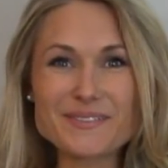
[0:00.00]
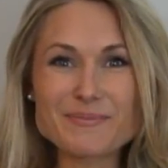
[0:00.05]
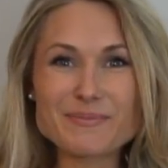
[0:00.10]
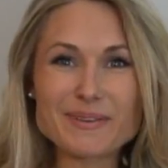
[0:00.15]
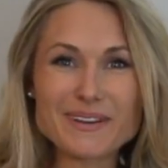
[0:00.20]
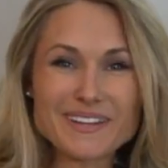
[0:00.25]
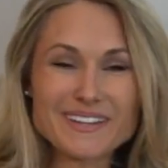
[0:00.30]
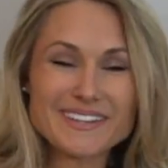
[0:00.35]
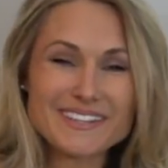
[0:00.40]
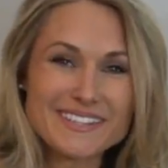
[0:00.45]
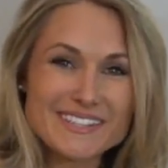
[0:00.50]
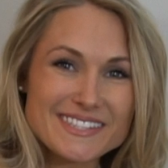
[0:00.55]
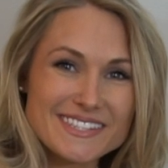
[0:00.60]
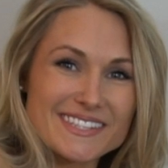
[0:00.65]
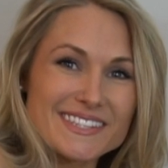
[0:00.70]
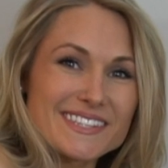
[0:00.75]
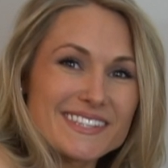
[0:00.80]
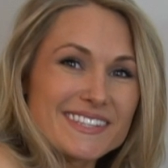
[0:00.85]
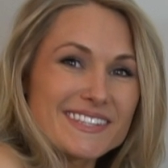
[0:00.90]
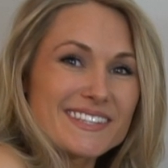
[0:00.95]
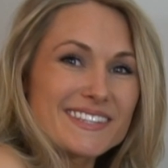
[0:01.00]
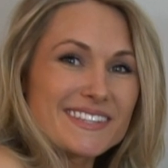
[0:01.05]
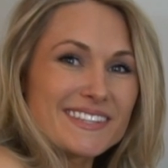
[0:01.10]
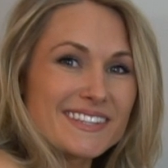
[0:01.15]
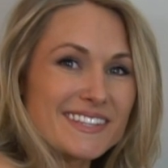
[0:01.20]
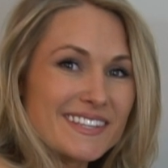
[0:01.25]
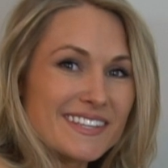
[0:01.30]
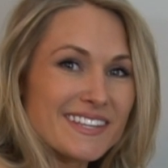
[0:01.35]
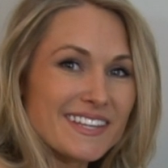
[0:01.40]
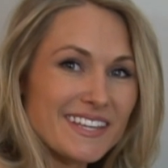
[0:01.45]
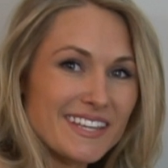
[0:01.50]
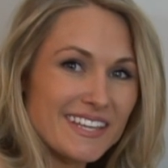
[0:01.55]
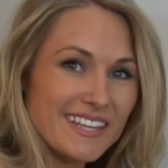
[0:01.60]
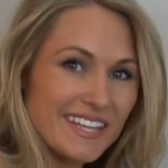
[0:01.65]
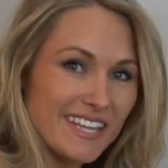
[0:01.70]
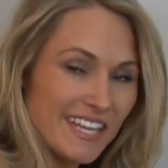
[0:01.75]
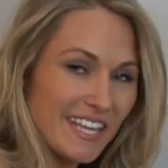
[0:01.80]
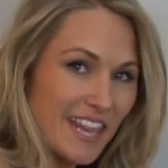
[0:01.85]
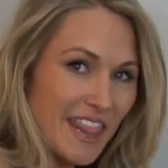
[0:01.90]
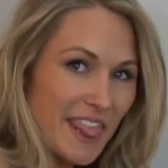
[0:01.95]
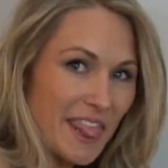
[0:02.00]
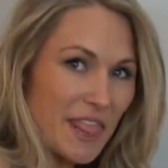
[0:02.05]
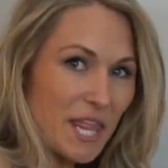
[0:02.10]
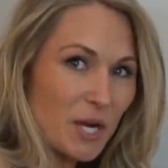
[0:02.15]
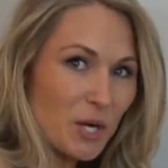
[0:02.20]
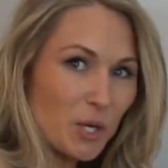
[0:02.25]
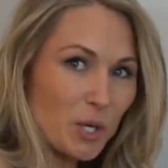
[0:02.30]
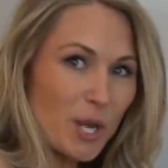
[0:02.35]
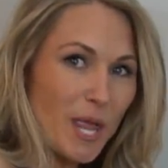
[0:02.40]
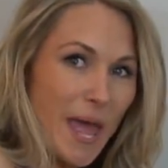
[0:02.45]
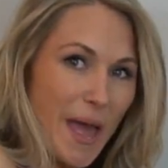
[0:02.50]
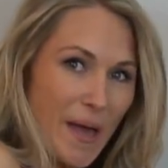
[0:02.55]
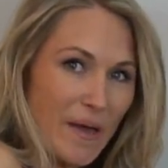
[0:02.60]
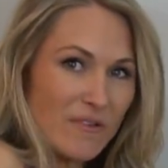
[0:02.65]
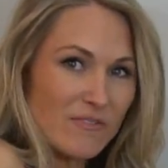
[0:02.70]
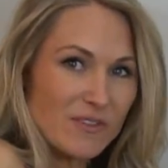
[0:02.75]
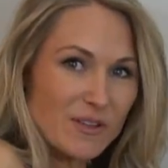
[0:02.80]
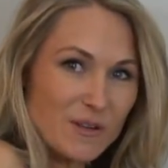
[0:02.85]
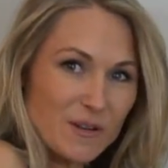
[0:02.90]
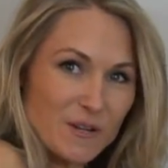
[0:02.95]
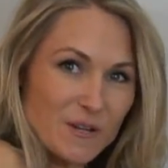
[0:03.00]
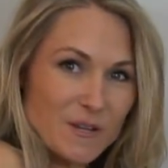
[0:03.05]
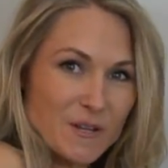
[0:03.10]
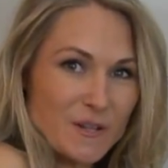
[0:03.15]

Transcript: But there you have it.